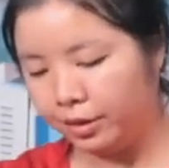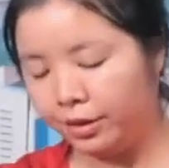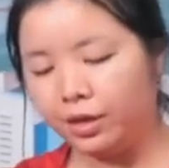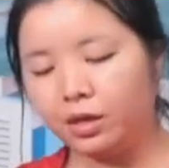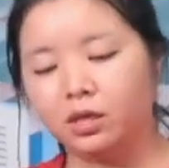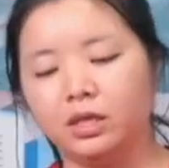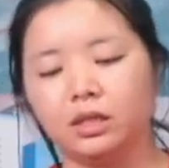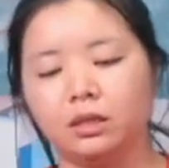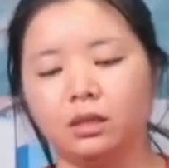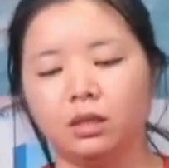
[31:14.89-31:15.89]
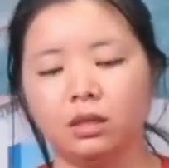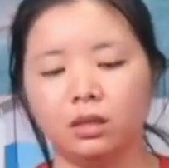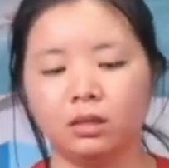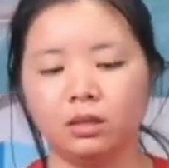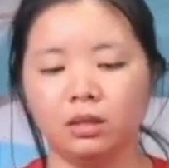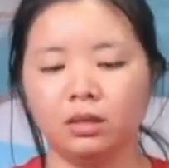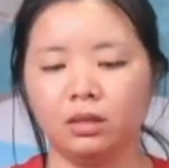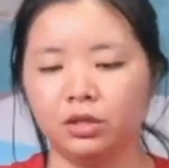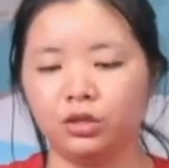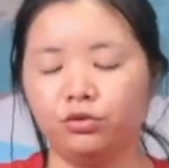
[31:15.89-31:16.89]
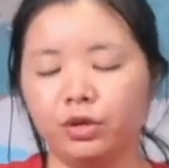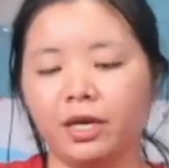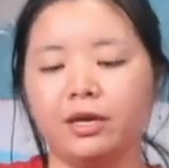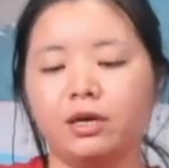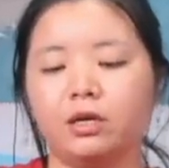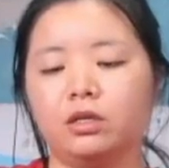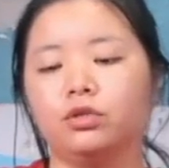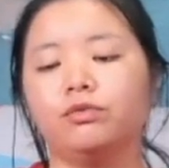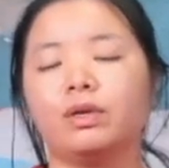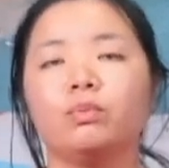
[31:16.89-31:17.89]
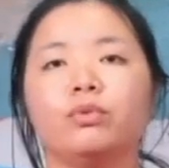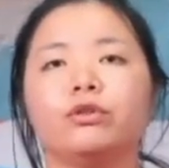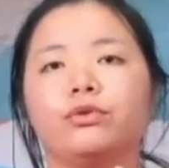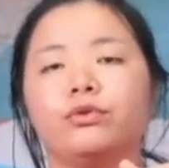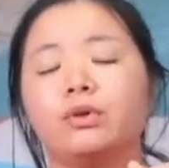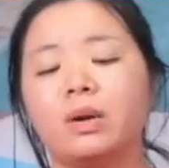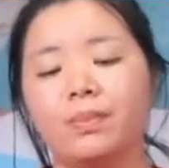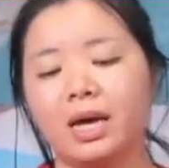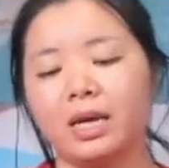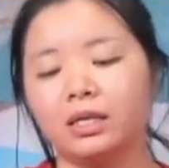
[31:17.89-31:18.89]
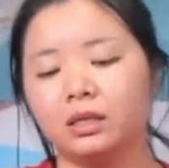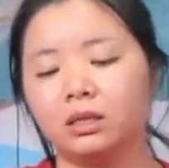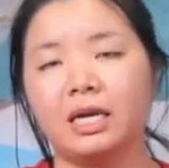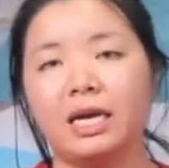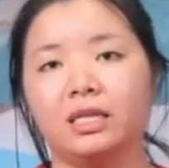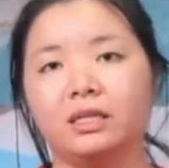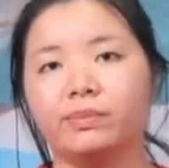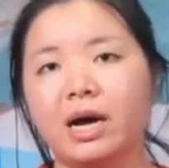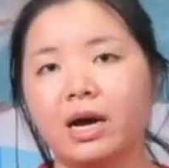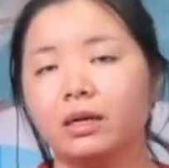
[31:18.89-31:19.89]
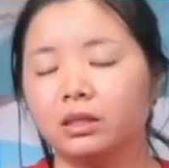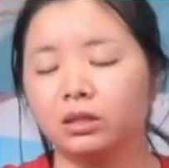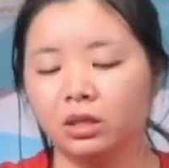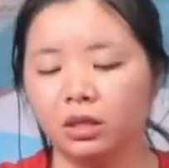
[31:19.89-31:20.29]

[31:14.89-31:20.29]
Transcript: here is a string here, so you can put your yoga mat at this part.